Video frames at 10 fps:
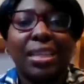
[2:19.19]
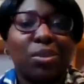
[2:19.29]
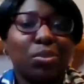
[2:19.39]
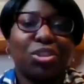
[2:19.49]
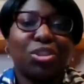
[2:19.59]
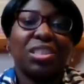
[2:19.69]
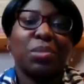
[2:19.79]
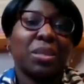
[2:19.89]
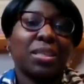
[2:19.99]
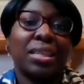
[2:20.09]
It was just this
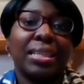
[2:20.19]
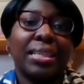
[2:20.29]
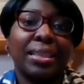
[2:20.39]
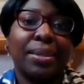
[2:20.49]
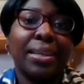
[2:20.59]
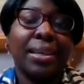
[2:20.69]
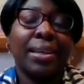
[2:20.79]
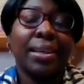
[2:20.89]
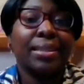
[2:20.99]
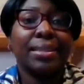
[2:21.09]
particular day where
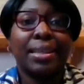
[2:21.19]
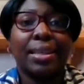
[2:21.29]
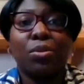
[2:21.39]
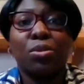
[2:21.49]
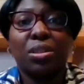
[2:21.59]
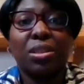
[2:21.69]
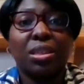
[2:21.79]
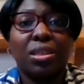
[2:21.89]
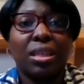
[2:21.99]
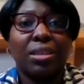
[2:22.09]
they said, who's
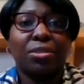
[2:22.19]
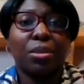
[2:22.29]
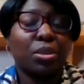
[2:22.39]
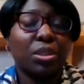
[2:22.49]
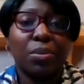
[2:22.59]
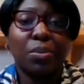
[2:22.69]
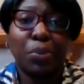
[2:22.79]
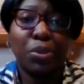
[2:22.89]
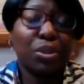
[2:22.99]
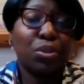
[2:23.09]
the class rep? Does
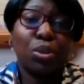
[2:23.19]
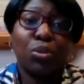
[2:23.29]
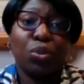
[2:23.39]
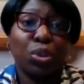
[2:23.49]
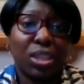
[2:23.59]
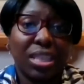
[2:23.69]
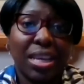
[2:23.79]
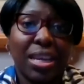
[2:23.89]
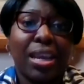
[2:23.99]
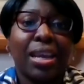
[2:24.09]
anybody going to volunteer?